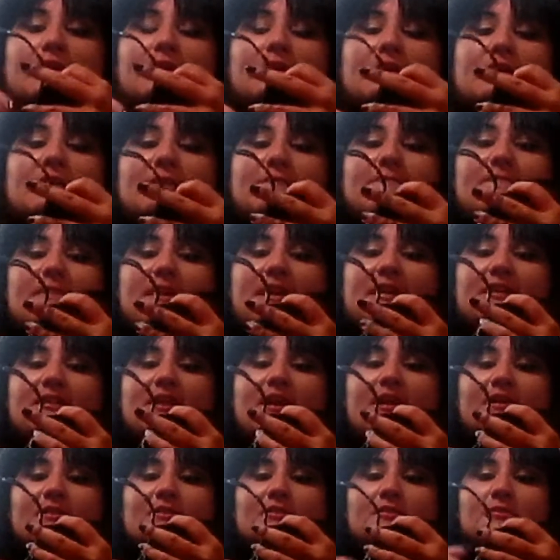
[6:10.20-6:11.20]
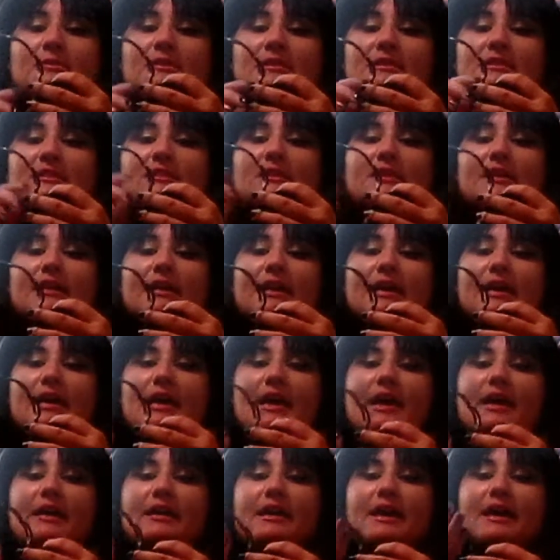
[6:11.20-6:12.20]
the fake knot to it,
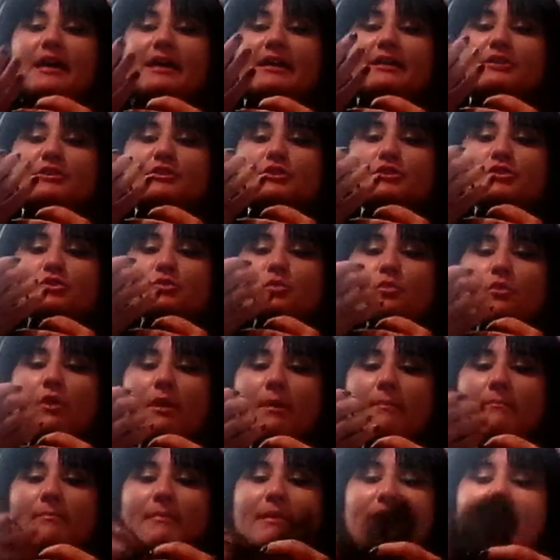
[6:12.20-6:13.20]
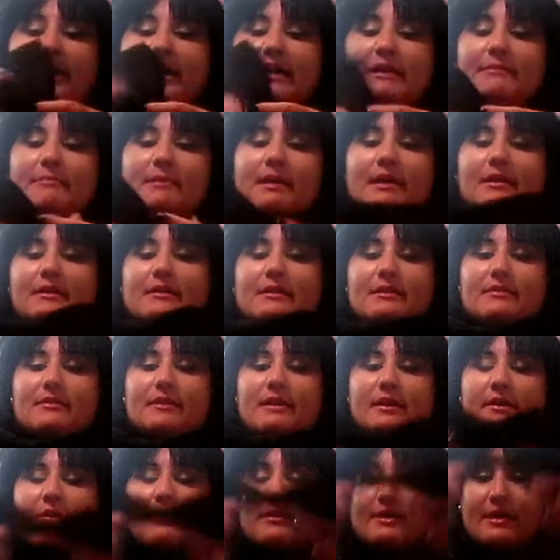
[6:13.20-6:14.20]
and I just wore my headband in
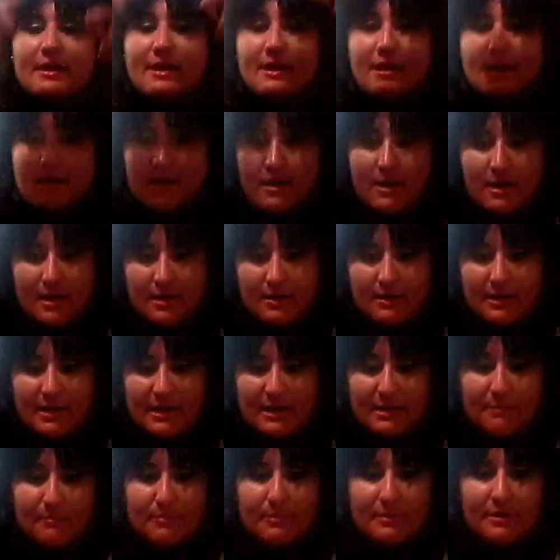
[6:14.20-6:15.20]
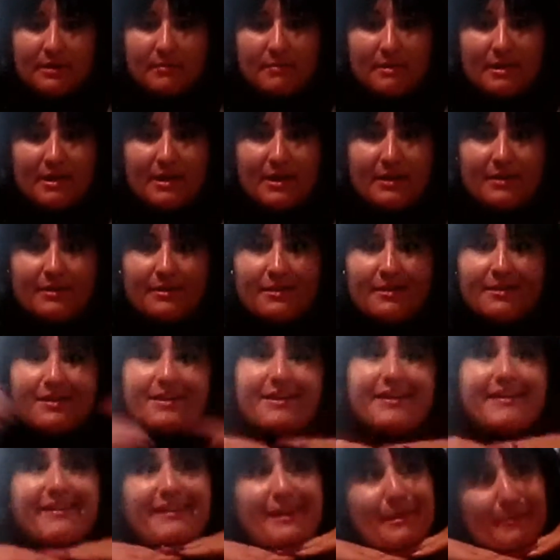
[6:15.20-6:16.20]
there and I can put it on my head
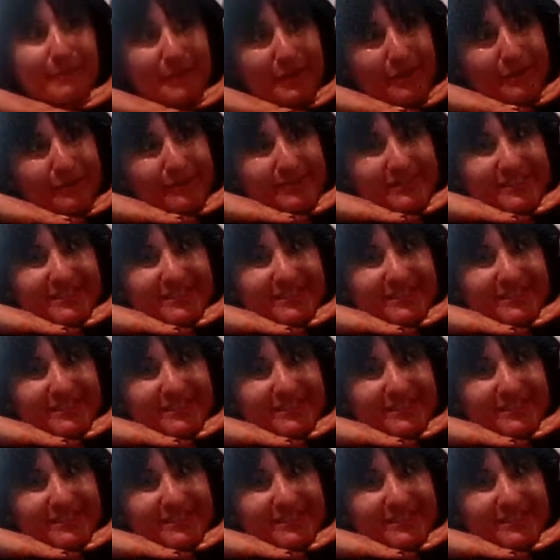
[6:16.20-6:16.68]
and I'm cute.